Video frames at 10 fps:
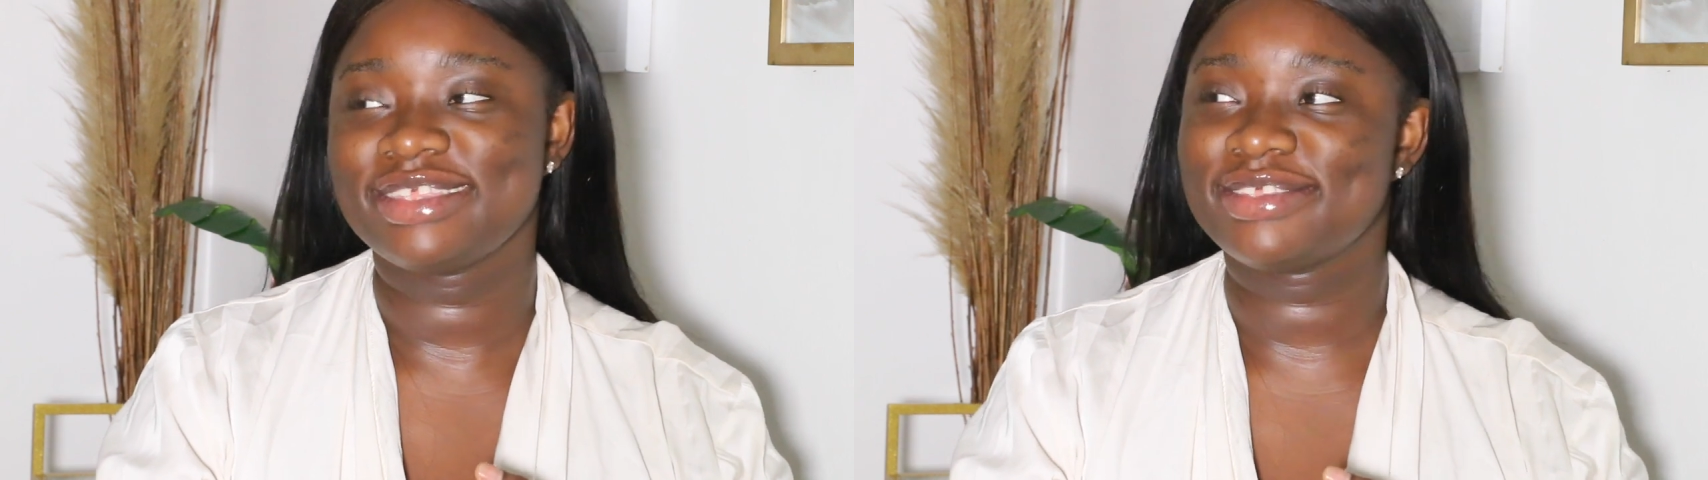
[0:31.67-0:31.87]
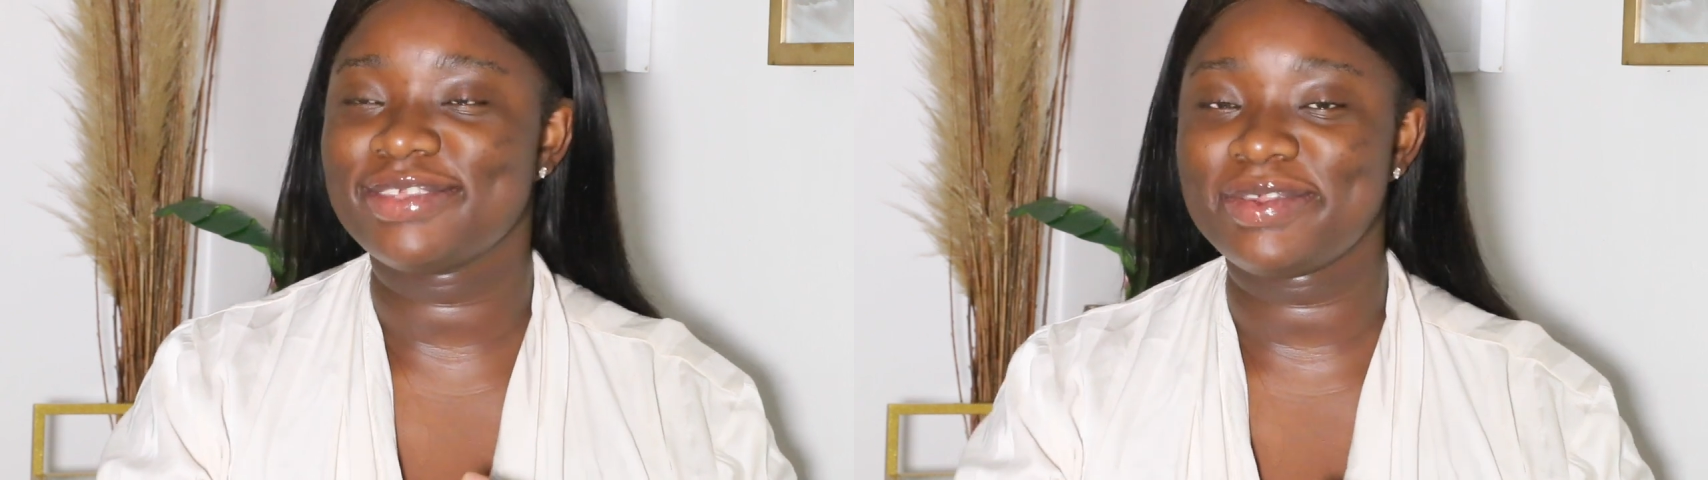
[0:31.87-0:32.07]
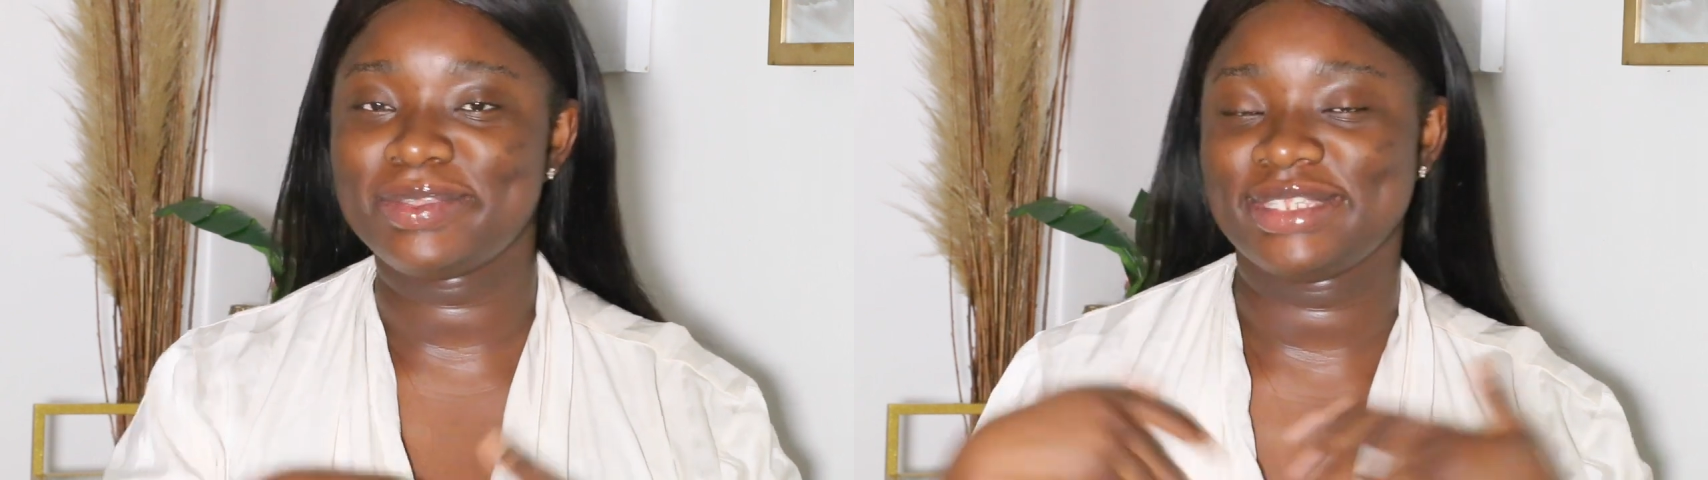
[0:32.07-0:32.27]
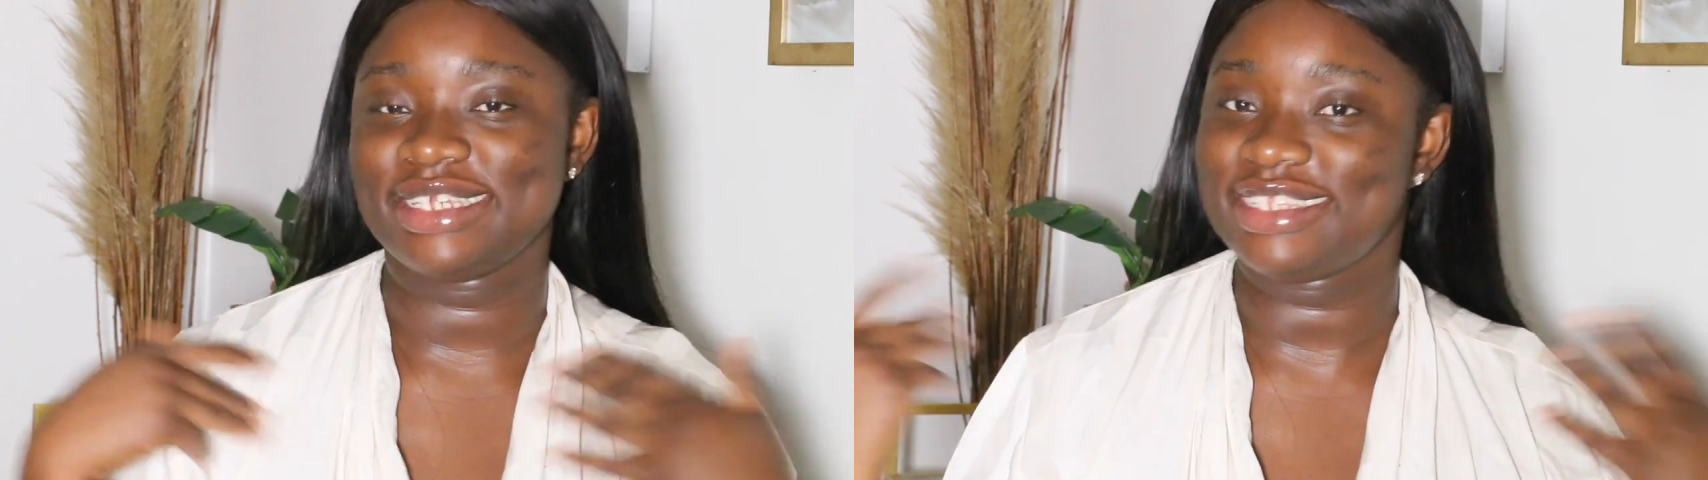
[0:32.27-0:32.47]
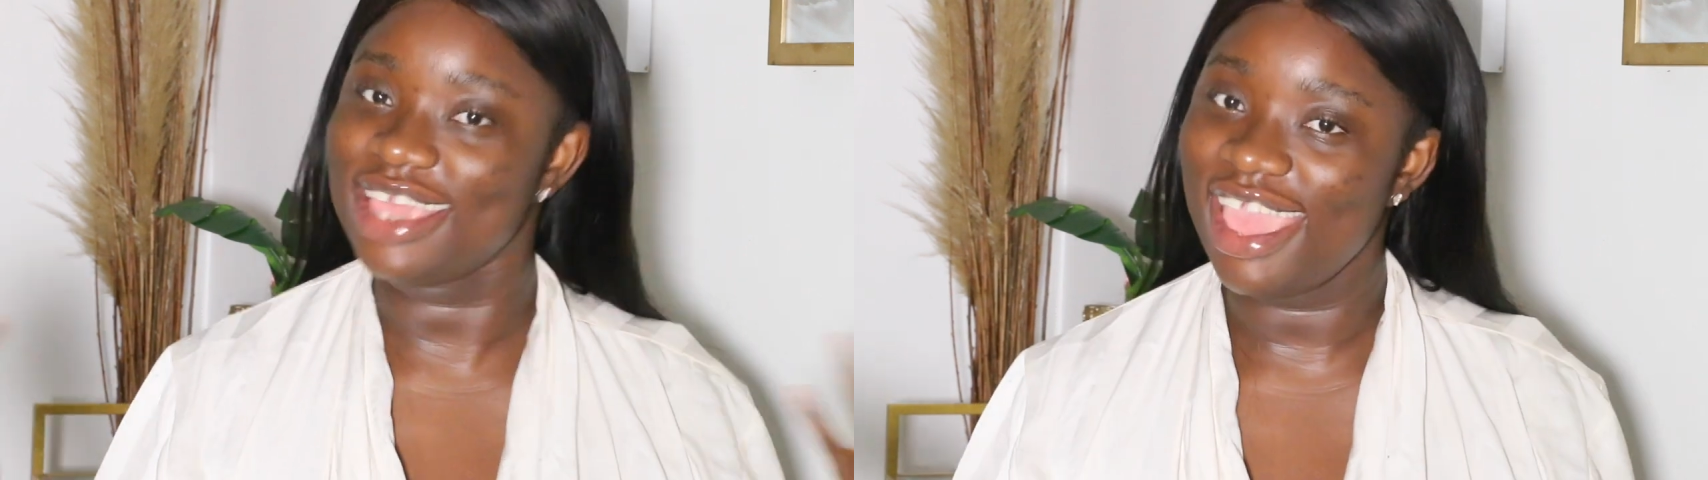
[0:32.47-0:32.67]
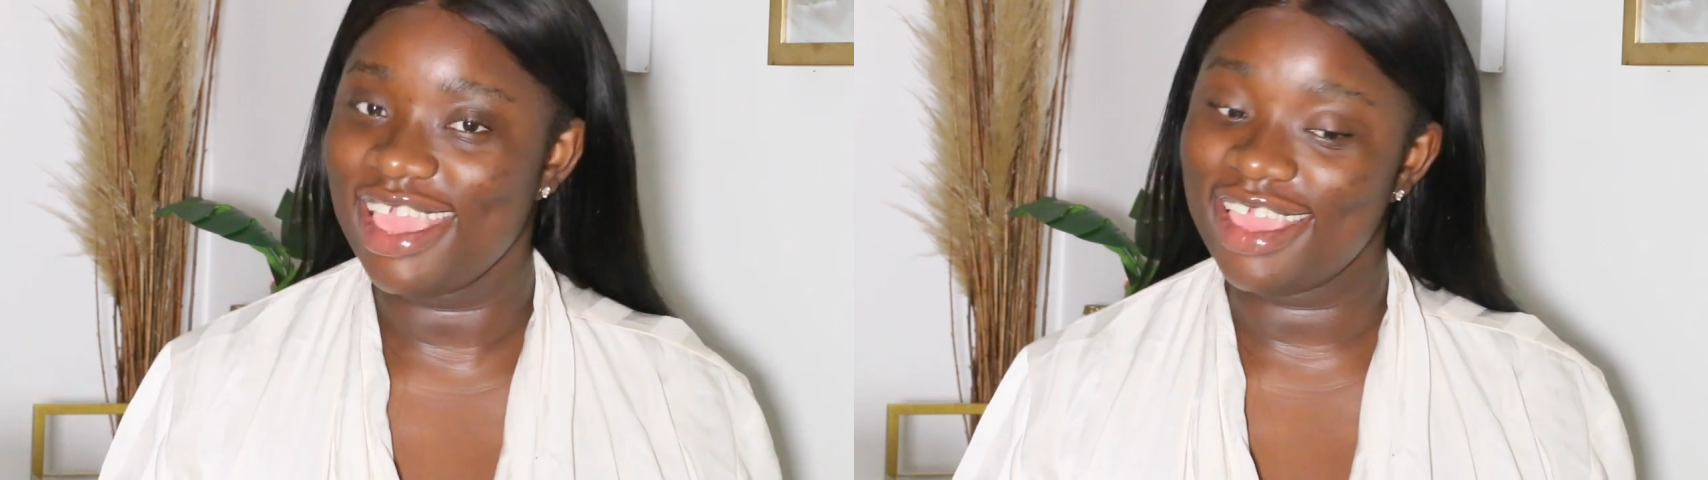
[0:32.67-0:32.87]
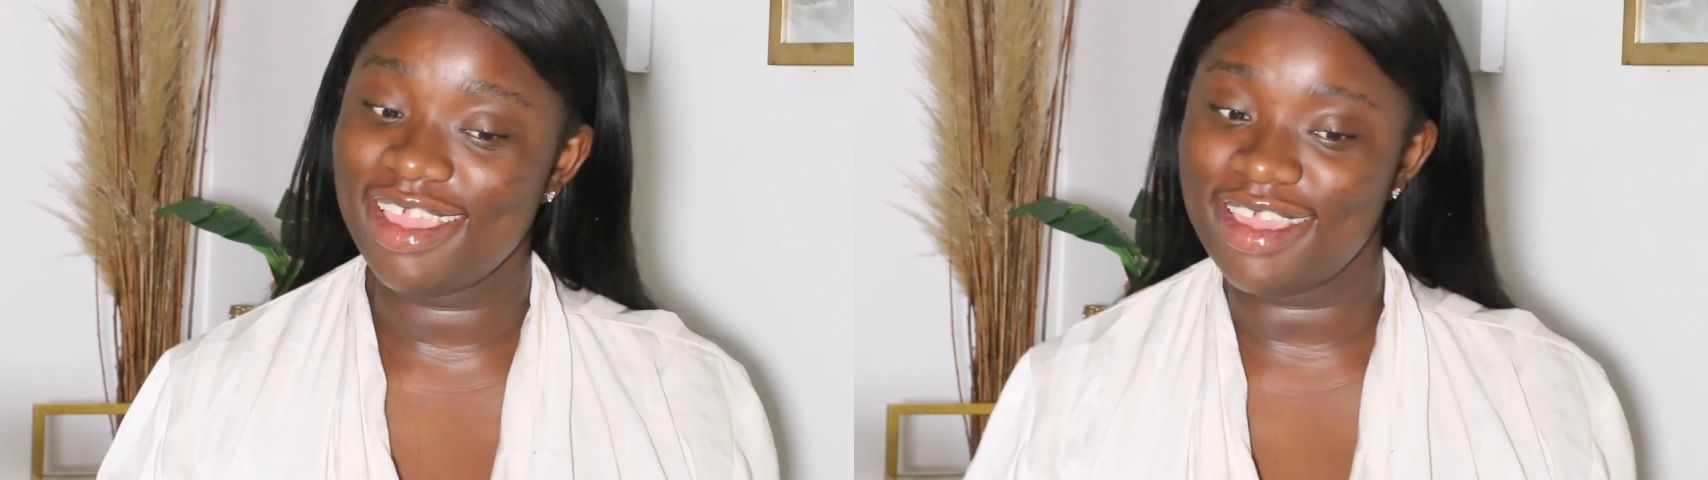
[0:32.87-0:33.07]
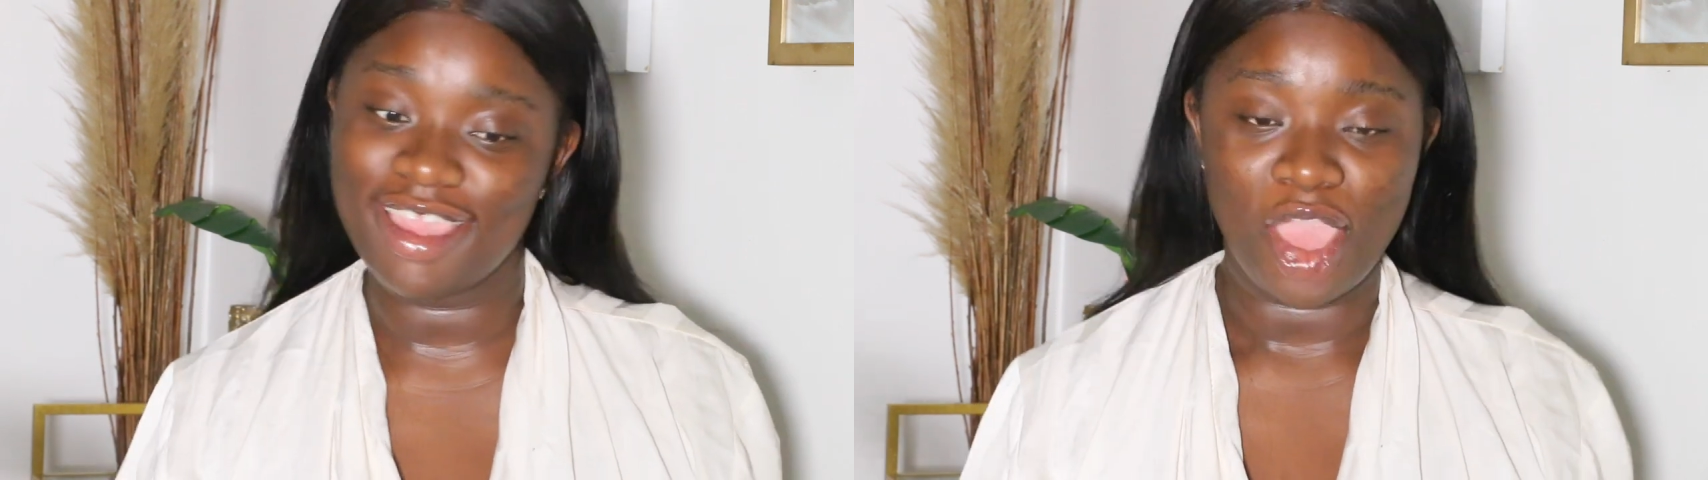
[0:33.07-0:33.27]
So
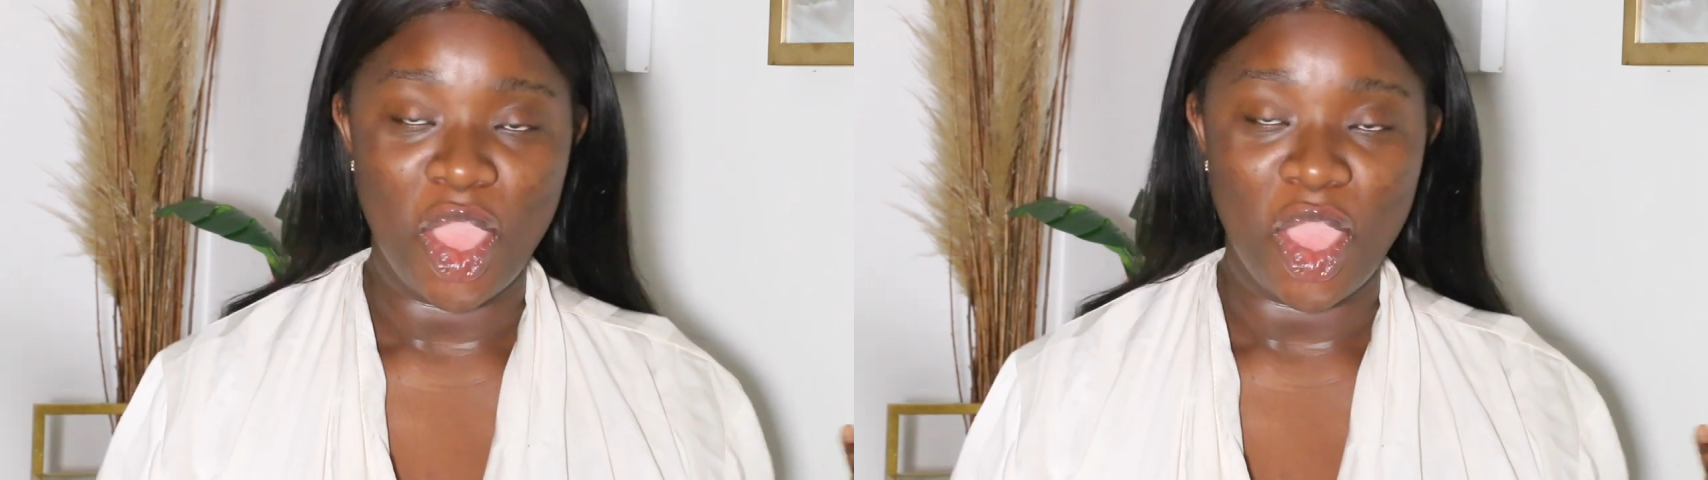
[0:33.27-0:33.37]
today,